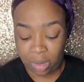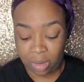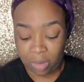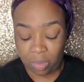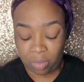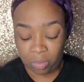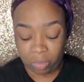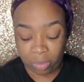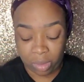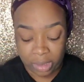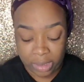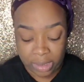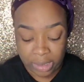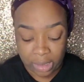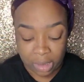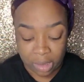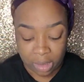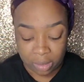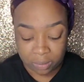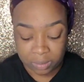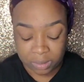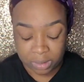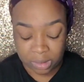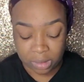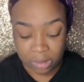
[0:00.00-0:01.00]
really come
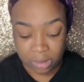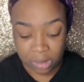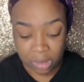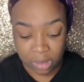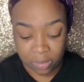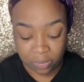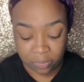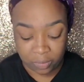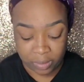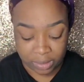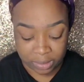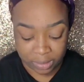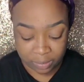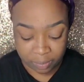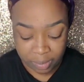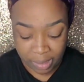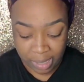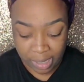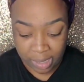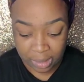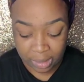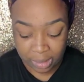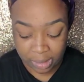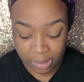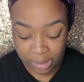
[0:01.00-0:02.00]
to love this
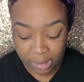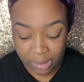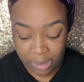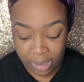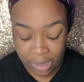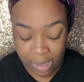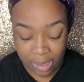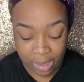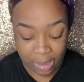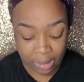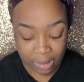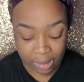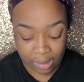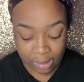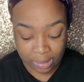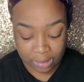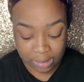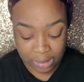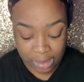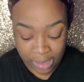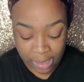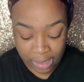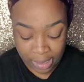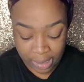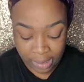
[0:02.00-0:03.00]
palette, and
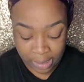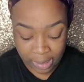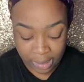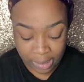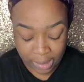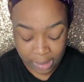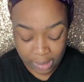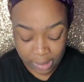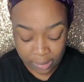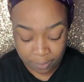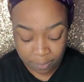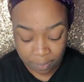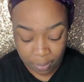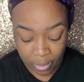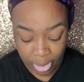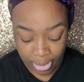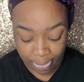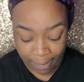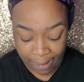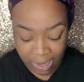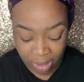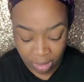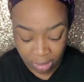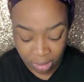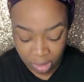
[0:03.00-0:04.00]
I
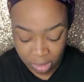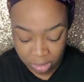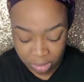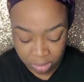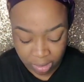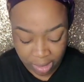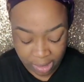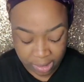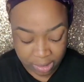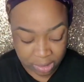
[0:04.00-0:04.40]
don't know, I